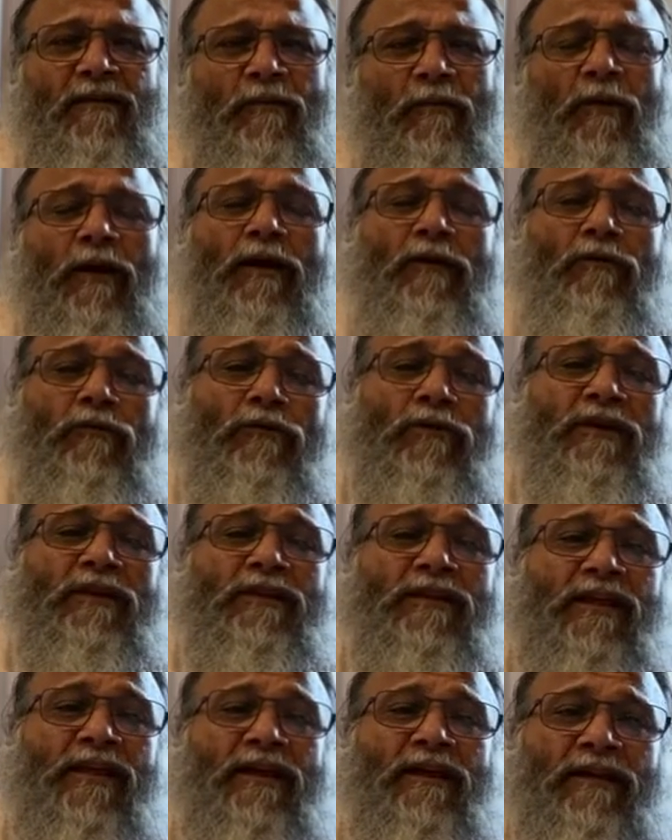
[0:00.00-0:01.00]
Why
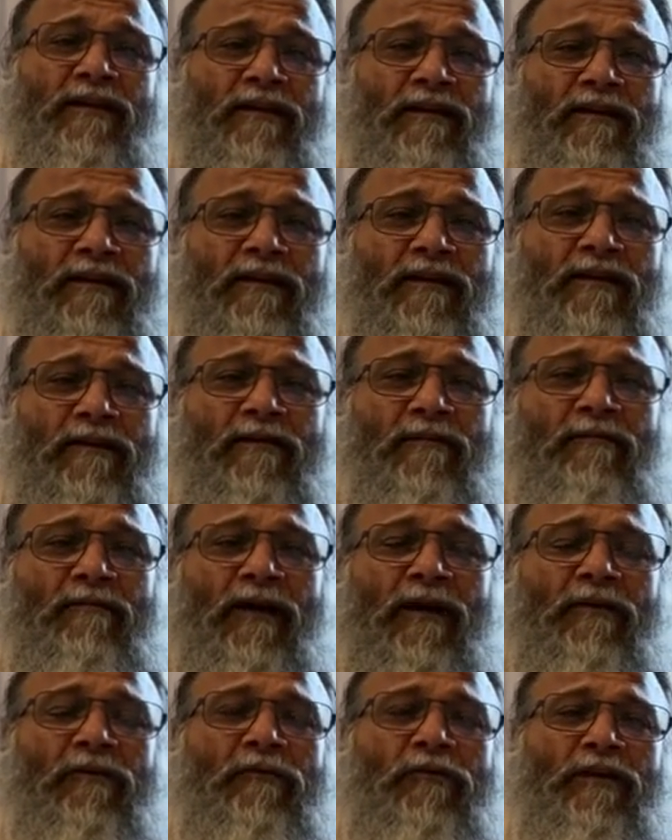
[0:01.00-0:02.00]
only there?
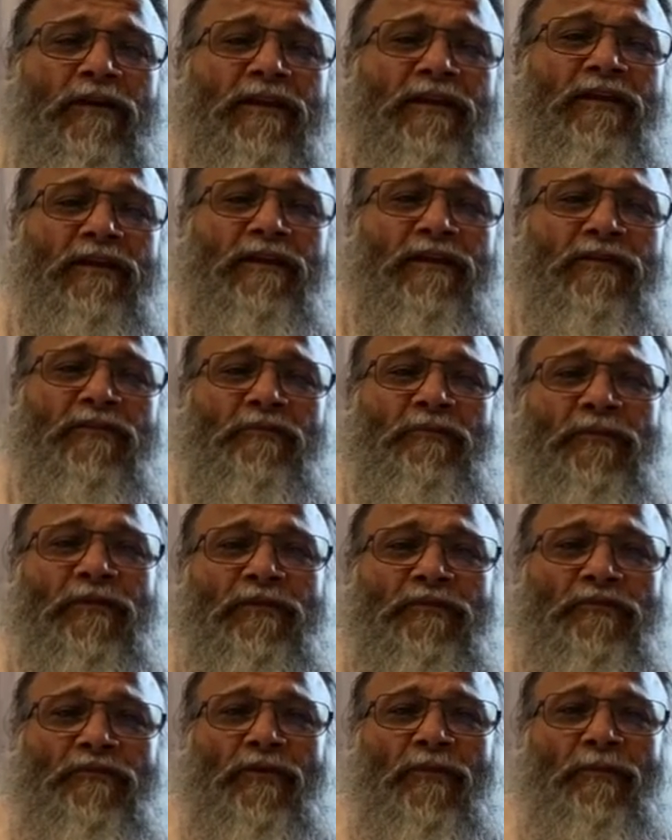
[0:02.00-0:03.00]
Why only in the
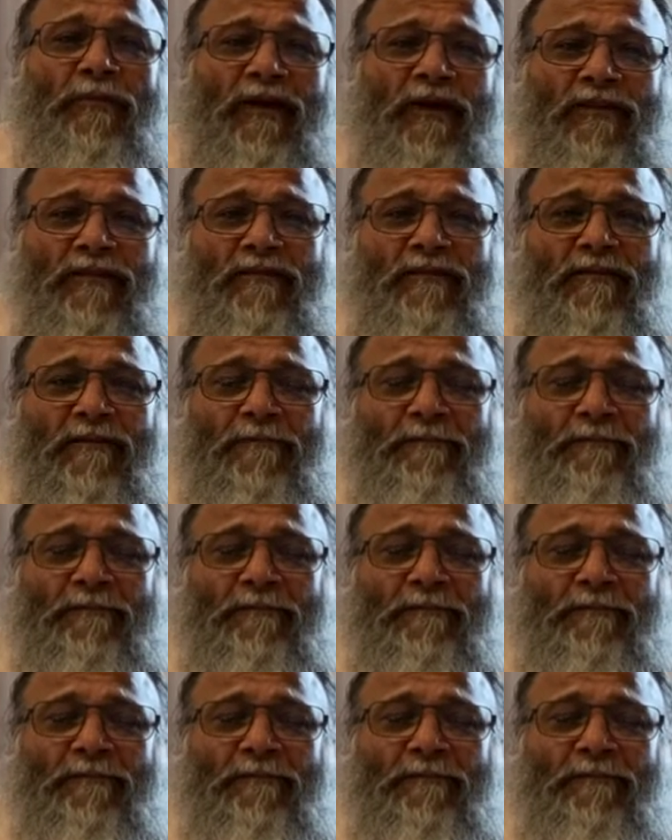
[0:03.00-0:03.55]
spiritual path?